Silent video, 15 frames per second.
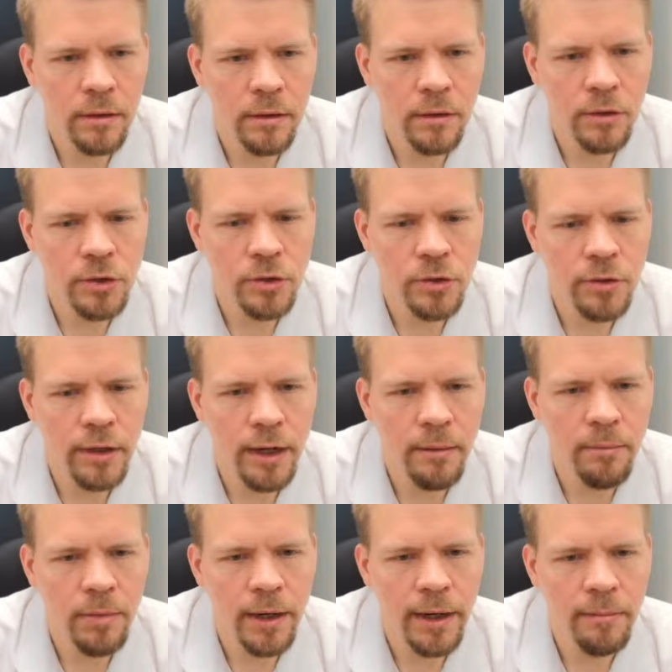Or should I
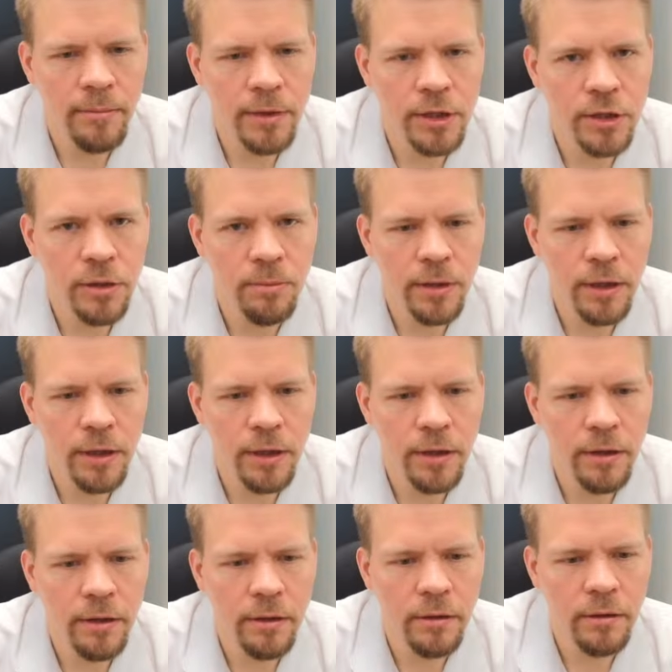play bishop
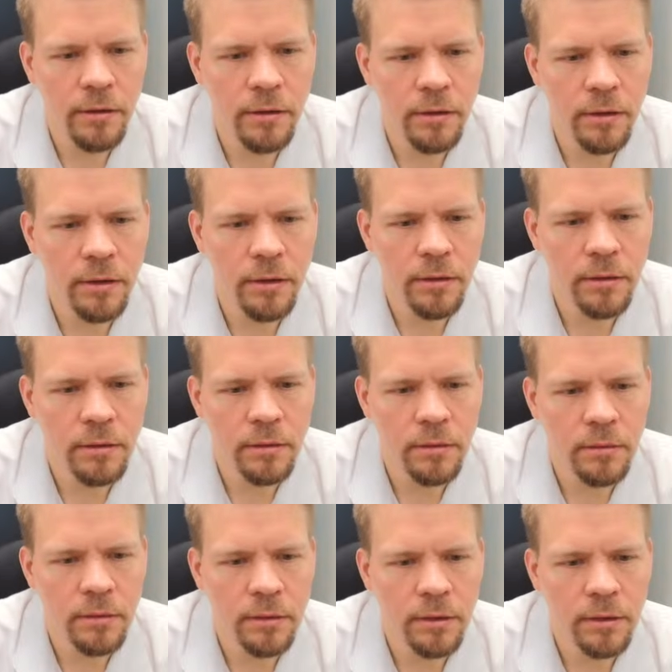here or
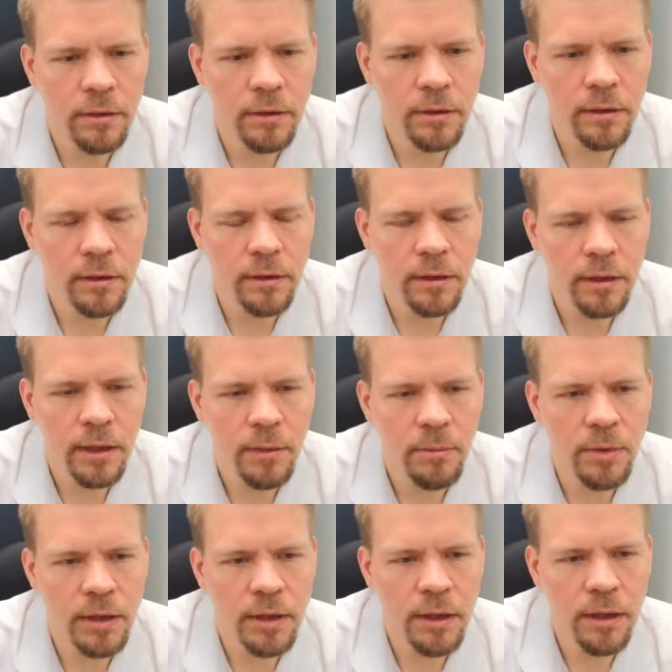keep
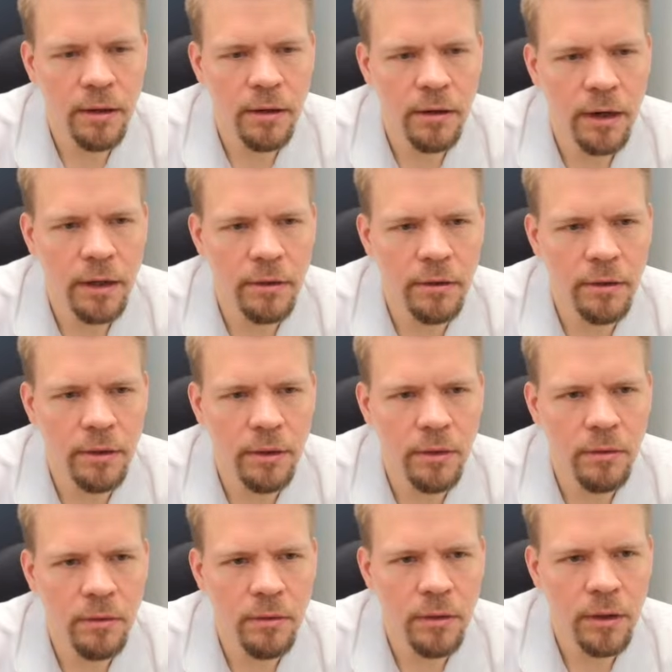it here? I don't know.